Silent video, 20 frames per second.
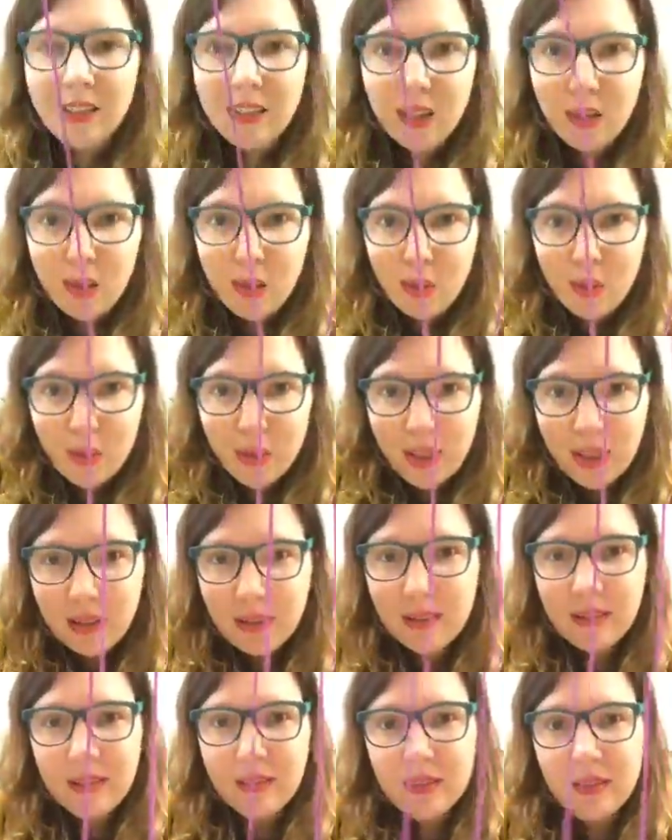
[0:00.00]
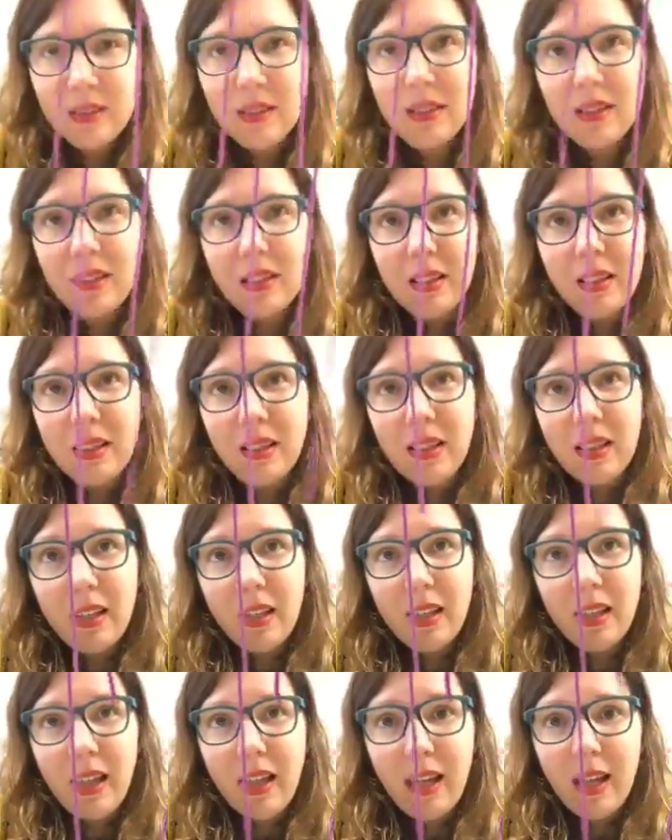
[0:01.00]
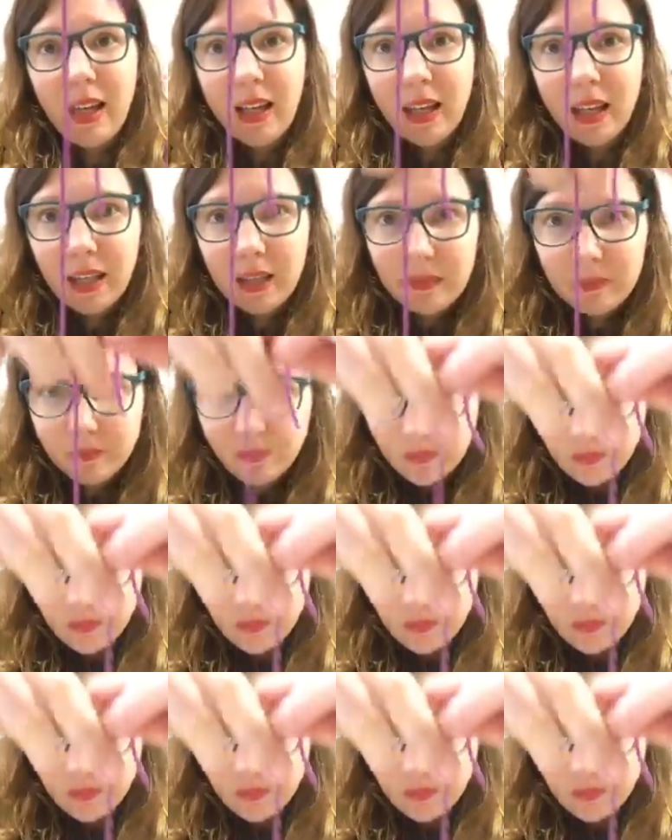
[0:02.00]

just hold it, hang it.